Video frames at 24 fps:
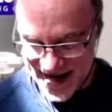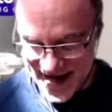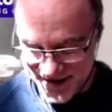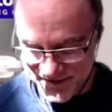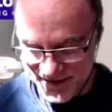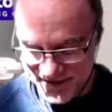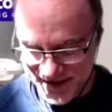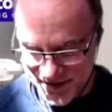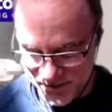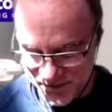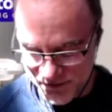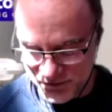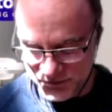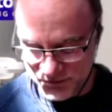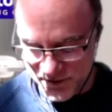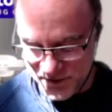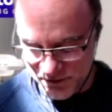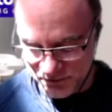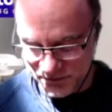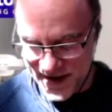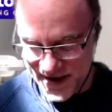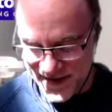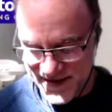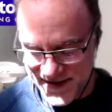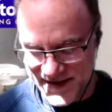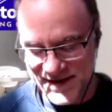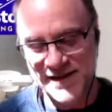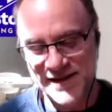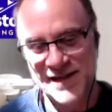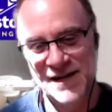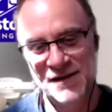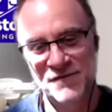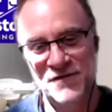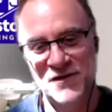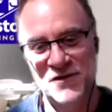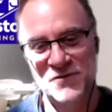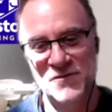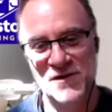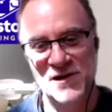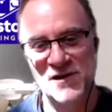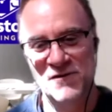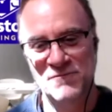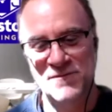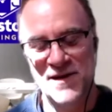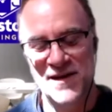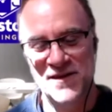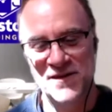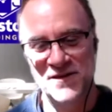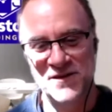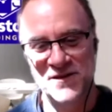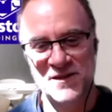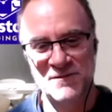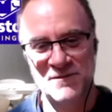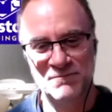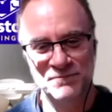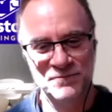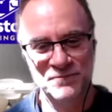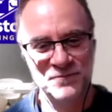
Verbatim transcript: We said, we'll, we'll run this thing for 12 months.